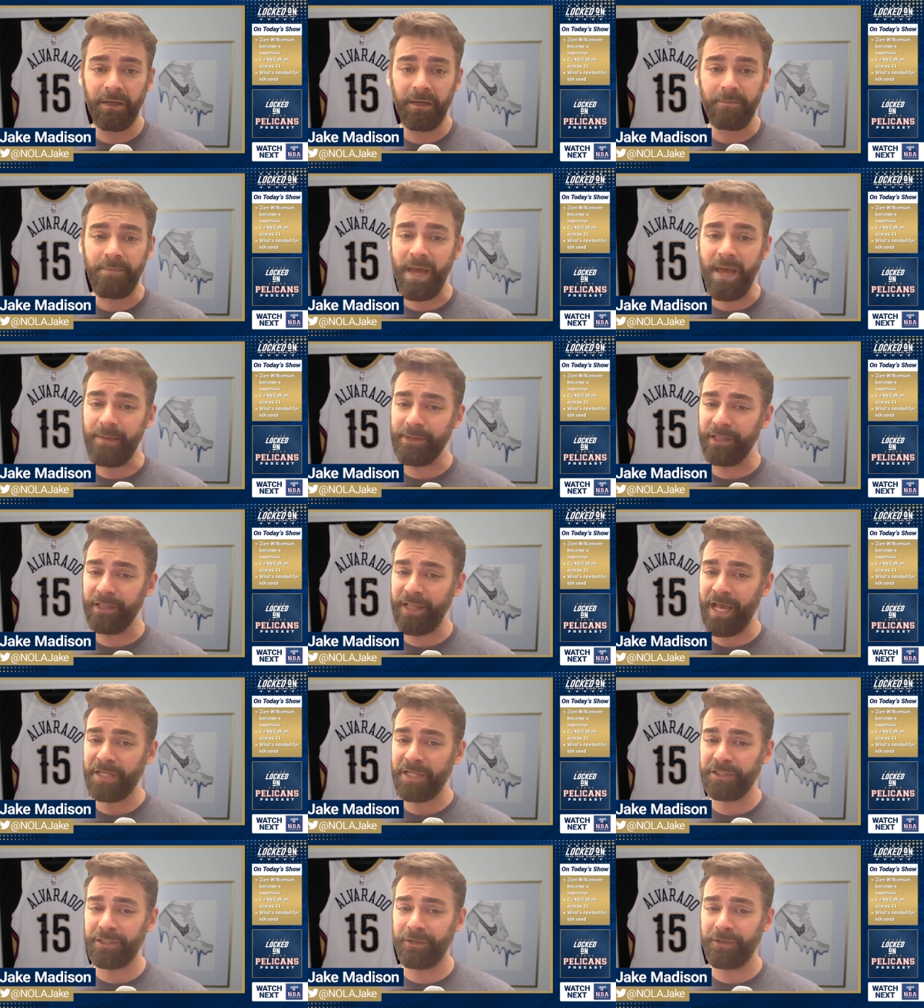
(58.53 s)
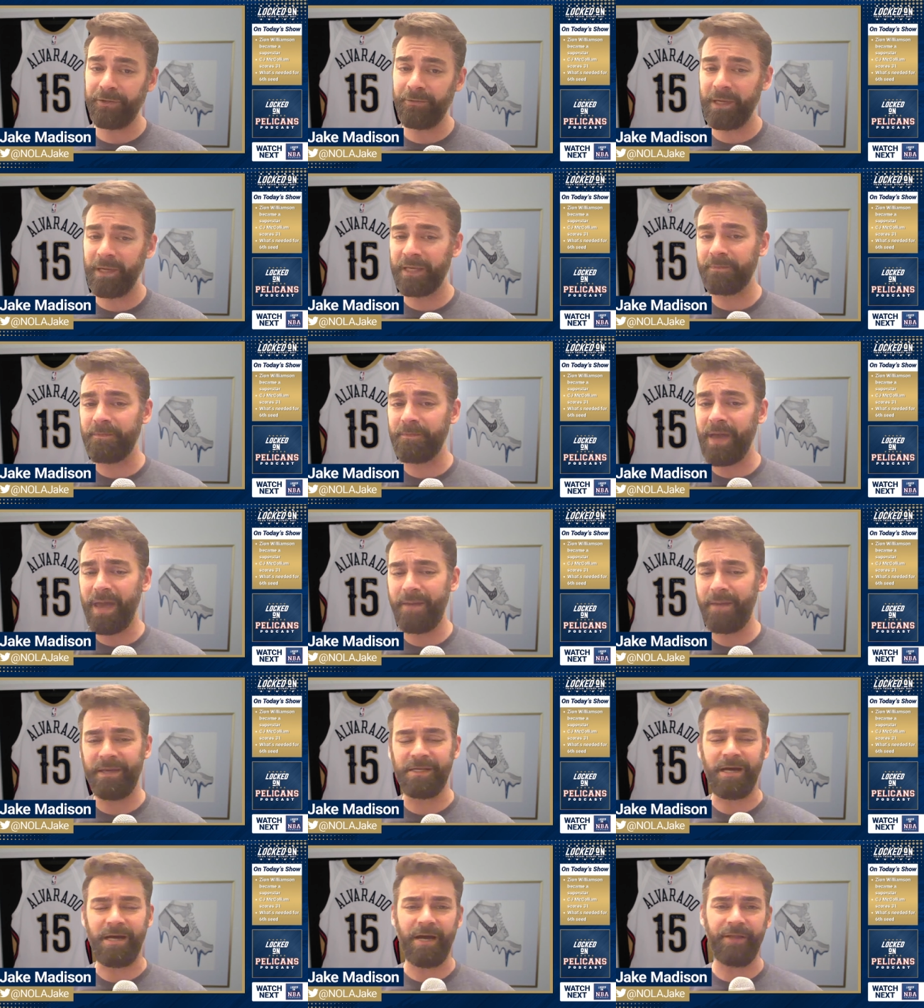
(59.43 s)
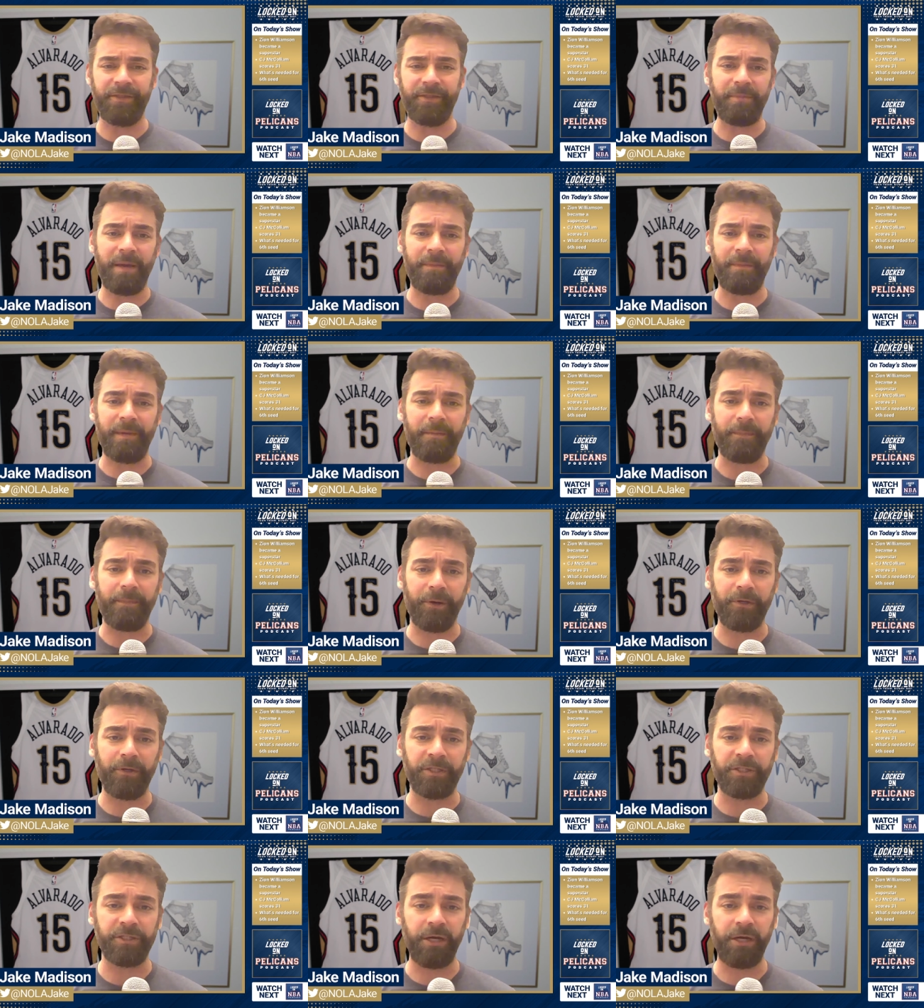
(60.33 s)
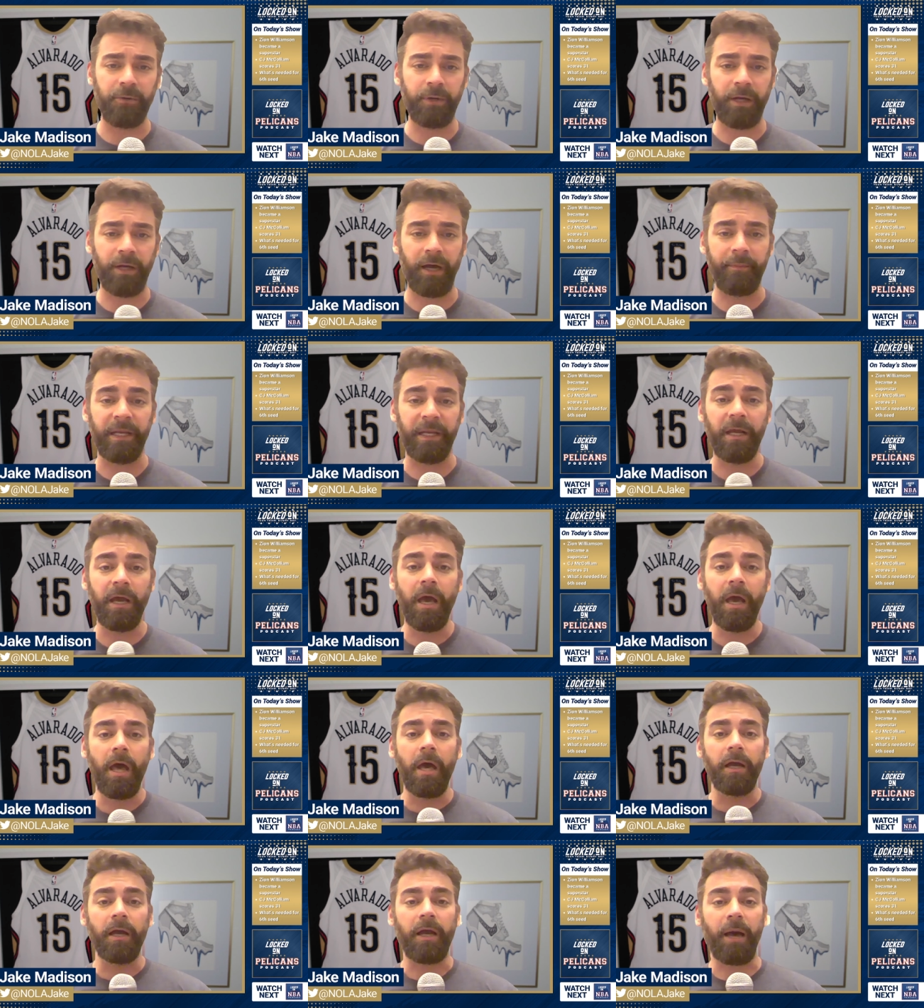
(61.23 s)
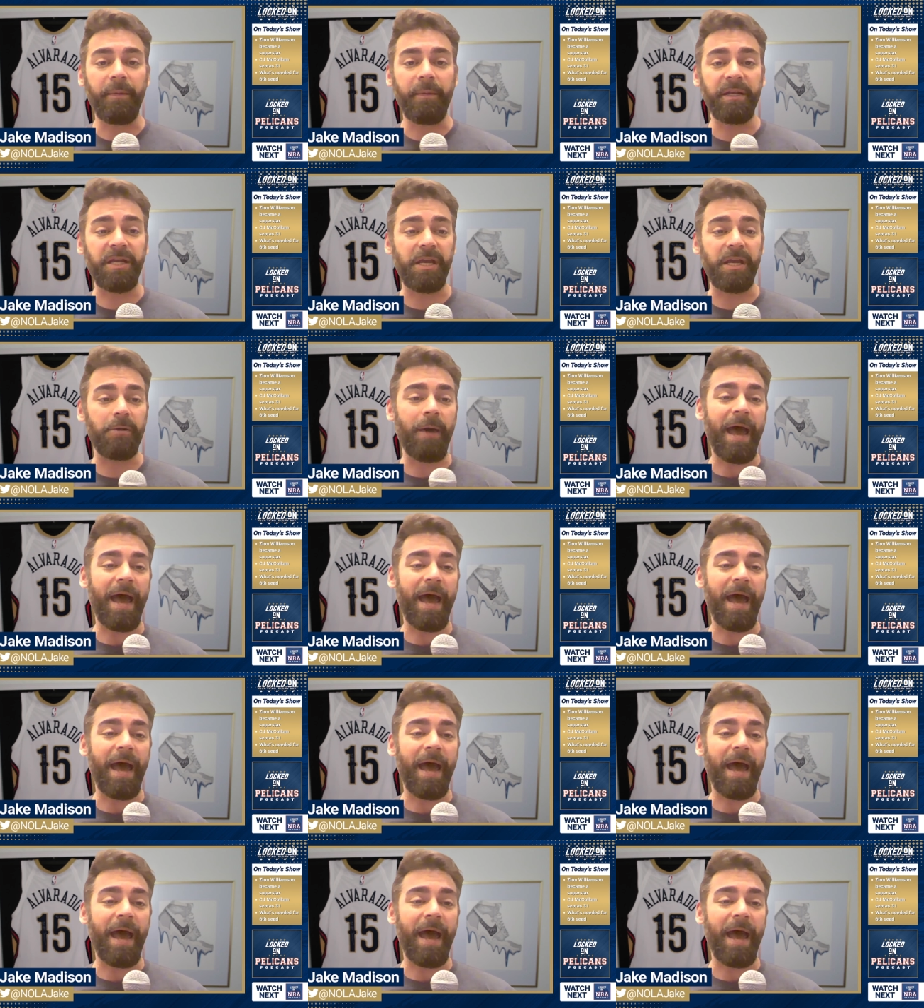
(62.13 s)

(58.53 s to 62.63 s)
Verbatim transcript: Maybe the last show of the week, maybe not. There might be a bonus show coming. Coming to you